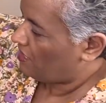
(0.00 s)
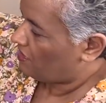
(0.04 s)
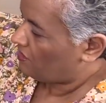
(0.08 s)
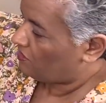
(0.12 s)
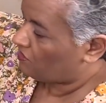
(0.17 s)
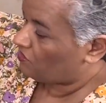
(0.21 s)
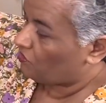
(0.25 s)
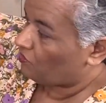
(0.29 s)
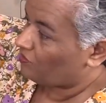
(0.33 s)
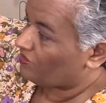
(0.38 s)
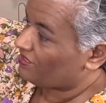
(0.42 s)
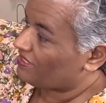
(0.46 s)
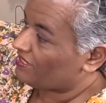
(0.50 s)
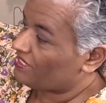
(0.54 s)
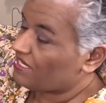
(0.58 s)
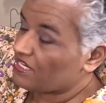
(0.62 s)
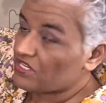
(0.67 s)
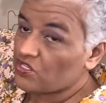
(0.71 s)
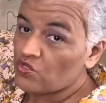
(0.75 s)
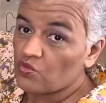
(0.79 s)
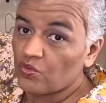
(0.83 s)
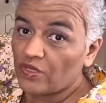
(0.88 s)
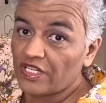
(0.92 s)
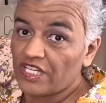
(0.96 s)
So
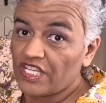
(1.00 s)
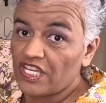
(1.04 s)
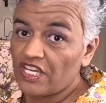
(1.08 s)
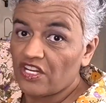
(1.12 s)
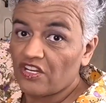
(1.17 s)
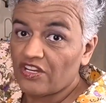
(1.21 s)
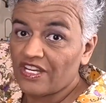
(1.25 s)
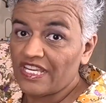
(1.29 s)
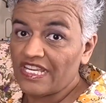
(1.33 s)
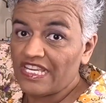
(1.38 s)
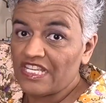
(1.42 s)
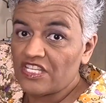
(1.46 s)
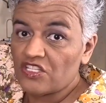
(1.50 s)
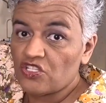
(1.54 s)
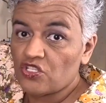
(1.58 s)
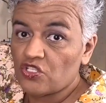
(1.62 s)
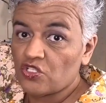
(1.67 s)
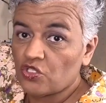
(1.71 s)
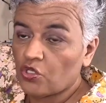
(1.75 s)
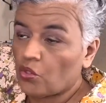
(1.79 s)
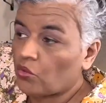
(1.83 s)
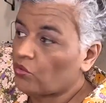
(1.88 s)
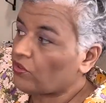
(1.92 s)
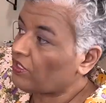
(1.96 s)
this one here is
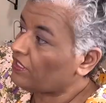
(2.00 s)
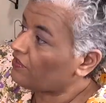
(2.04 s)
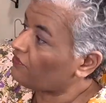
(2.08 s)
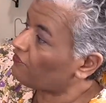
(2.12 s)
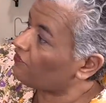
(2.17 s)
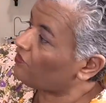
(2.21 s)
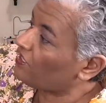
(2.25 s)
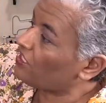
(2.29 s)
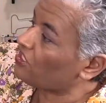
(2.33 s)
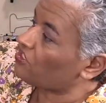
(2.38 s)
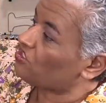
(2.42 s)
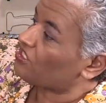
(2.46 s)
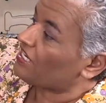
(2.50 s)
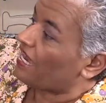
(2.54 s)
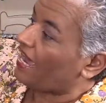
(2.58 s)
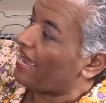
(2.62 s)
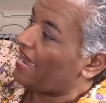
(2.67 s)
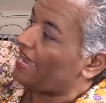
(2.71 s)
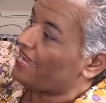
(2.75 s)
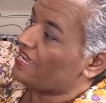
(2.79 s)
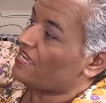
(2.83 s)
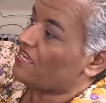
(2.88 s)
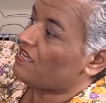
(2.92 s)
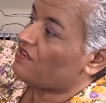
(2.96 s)
totally finished.
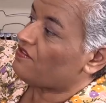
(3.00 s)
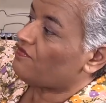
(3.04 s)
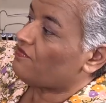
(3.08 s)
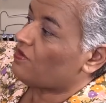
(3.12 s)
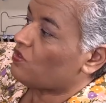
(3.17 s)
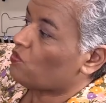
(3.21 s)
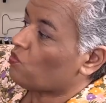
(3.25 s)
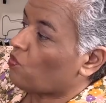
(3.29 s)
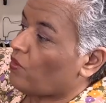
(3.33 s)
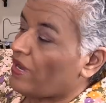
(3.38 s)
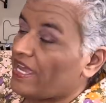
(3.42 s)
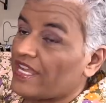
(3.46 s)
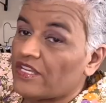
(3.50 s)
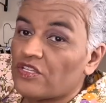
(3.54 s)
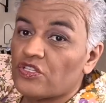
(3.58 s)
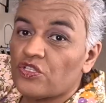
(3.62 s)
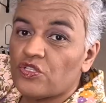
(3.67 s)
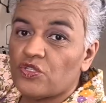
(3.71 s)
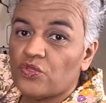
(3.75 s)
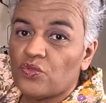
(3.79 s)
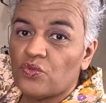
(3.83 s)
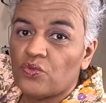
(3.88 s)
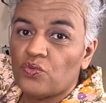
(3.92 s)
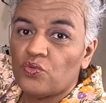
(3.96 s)
I even went
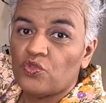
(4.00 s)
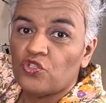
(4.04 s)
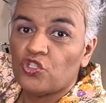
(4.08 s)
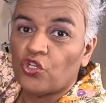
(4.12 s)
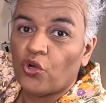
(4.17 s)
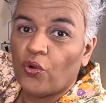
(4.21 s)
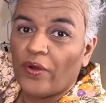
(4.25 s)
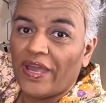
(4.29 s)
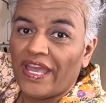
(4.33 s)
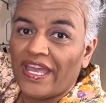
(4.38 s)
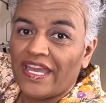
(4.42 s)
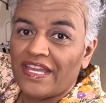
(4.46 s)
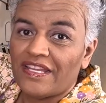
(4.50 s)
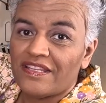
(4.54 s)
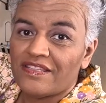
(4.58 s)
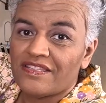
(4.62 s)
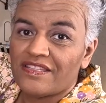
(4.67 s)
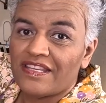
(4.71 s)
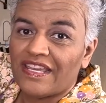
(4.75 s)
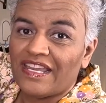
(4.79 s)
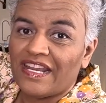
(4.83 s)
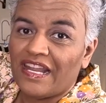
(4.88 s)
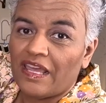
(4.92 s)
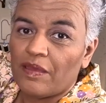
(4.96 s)
to Joann's
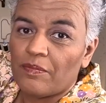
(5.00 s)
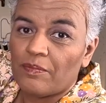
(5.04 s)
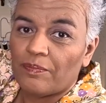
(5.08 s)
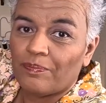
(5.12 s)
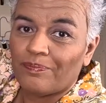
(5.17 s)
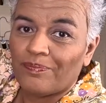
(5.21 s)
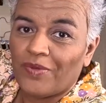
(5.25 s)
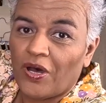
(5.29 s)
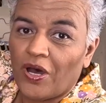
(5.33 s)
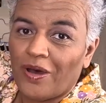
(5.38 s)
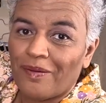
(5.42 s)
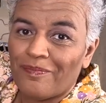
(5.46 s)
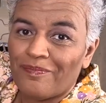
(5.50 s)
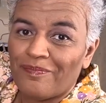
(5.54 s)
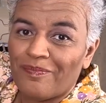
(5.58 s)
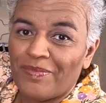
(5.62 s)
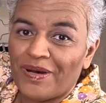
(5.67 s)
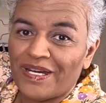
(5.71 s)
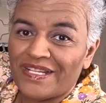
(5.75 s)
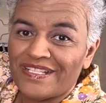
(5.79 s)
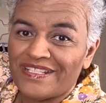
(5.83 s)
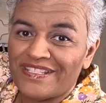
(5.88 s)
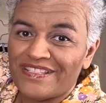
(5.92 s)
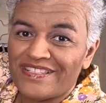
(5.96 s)
and I bought
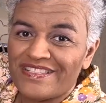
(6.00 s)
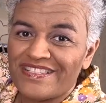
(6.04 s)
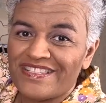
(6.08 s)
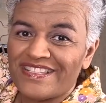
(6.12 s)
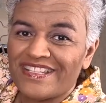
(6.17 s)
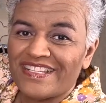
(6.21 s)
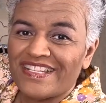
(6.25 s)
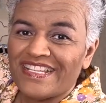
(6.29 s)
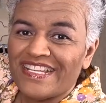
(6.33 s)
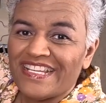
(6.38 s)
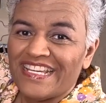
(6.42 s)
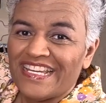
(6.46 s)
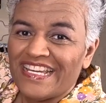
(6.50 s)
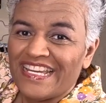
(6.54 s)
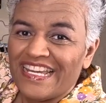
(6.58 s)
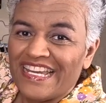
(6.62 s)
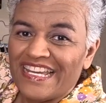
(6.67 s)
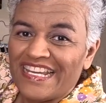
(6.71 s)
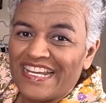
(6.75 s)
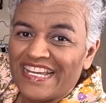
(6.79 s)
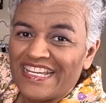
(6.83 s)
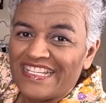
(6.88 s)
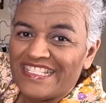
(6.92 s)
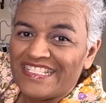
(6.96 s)
buttons,
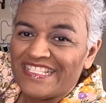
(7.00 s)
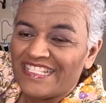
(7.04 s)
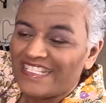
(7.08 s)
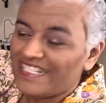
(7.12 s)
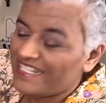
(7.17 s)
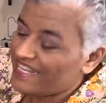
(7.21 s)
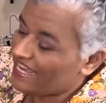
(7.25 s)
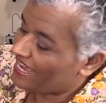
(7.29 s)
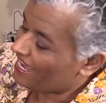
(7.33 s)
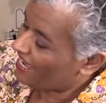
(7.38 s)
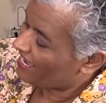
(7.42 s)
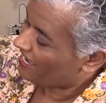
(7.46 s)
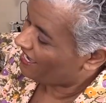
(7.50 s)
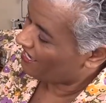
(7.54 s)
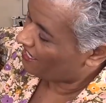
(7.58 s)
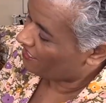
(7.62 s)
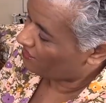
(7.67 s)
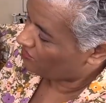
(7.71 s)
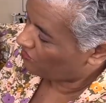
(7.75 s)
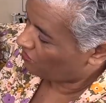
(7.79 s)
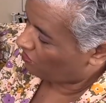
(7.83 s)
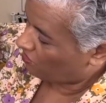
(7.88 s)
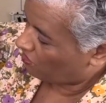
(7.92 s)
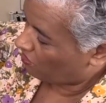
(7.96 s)
and I did
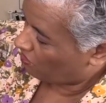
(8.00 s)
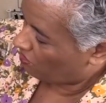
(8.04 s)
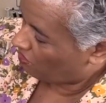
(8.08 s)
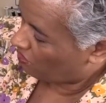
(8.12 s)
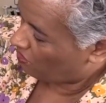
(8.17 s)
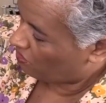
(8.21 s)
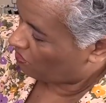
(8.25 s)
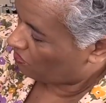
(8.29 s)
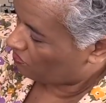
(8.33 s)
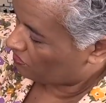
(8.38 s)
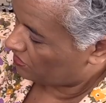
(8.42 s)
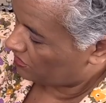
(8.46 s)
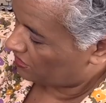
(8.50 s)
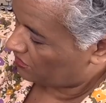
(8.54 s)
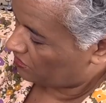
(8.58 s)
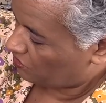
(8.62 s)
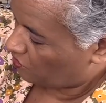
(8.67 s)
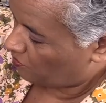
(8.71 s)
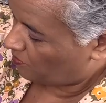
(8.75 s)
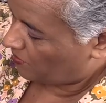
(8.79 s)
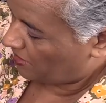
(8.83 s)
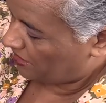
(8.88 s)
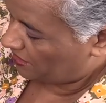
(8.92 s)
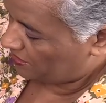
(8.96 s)
add all the
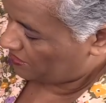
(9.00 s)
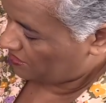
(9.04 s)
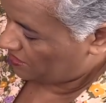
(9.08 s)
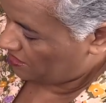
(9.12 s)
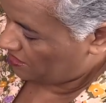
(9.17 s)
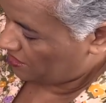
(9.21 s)
little buttons